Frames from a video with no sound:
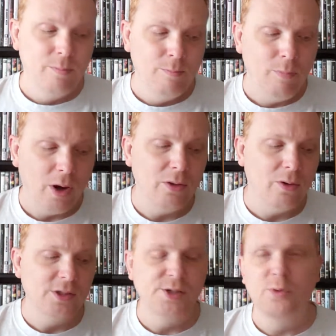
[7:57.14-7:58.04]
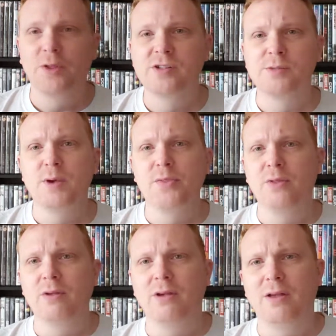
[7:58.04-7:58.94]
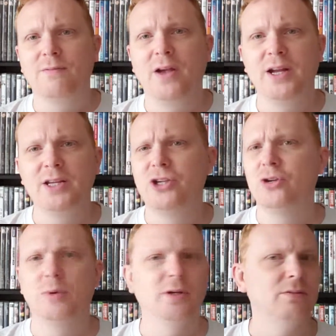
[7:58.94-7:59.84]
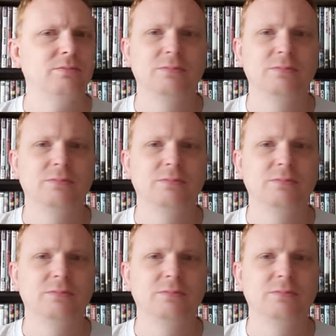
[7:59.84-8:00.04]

Martin Lawrence and Will Smith invading Cuba.